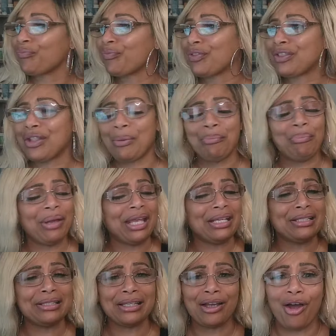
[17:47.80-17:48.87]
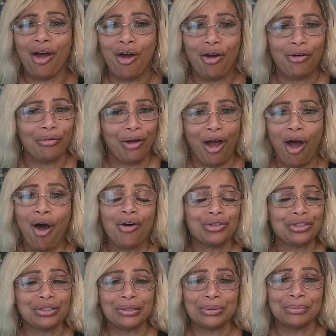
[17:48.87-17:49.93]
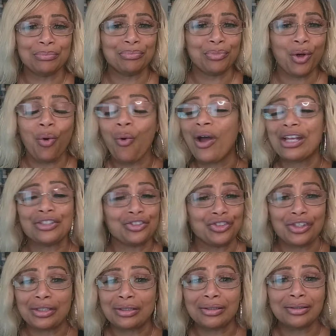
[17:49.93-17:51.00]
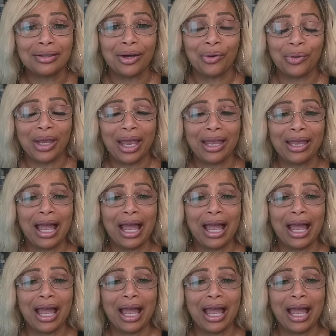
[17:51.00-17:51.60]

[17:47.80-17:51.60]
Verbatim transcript: the basic awesome question Okay,